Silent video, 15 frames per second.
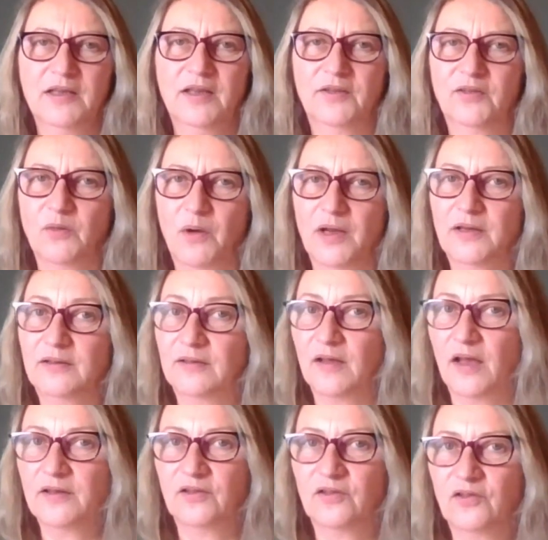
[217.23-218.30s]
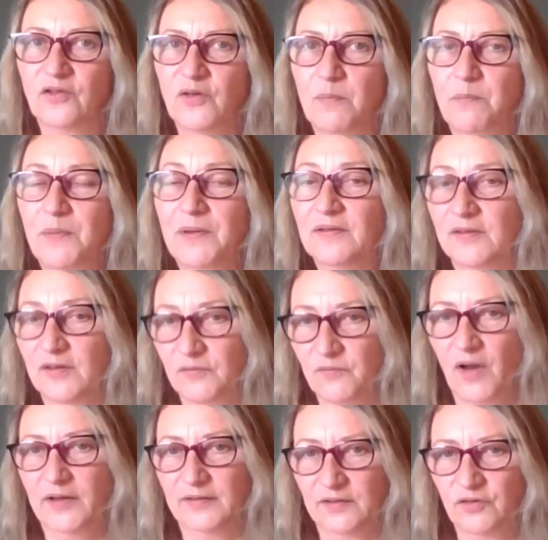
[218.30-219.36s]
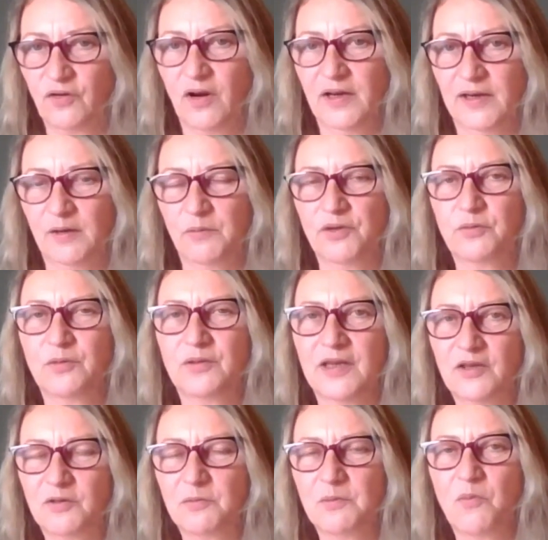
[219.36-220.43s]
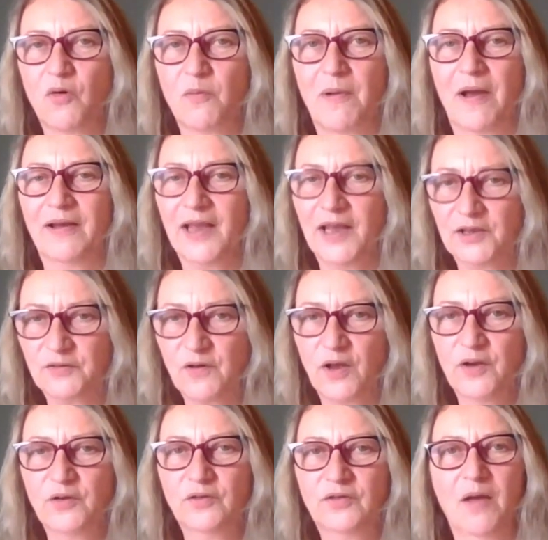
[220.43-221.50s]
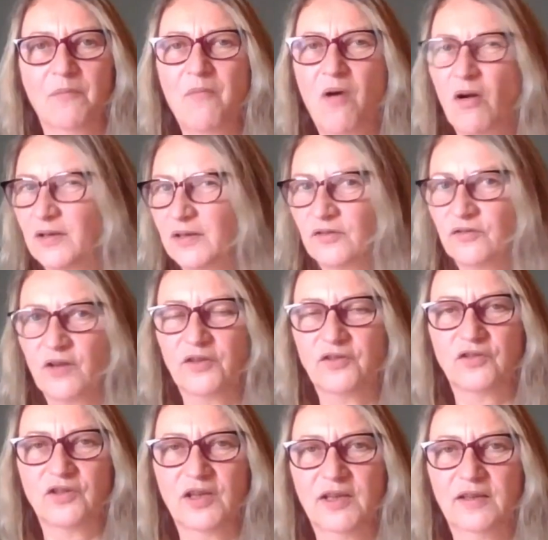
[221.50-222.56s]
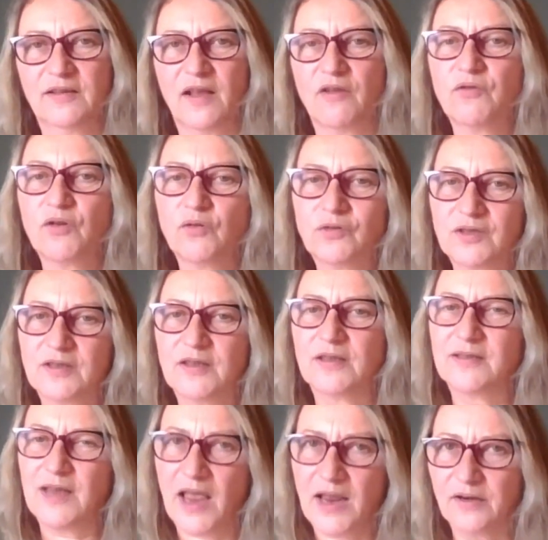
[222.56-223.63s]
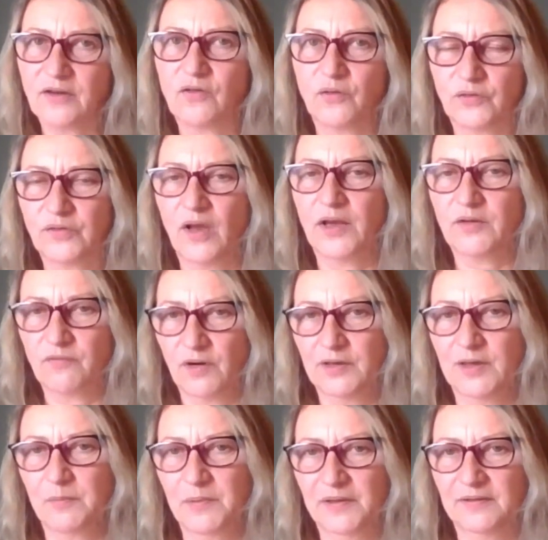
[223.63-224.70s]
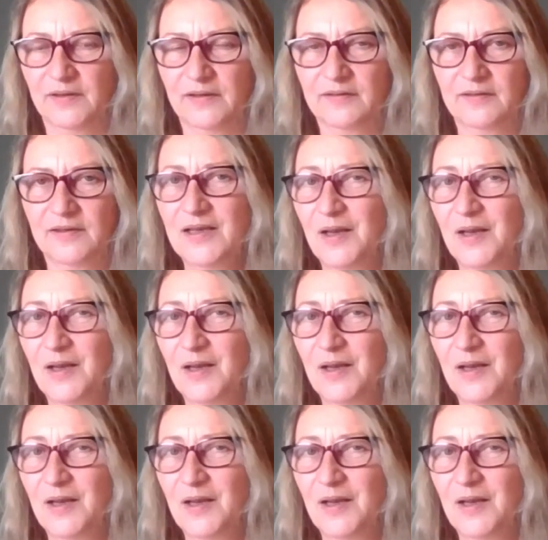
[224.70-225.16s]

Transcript: So I decided to do the business advising training, which would teach me more about cash flows, marketing strategies, the technical side of running a business.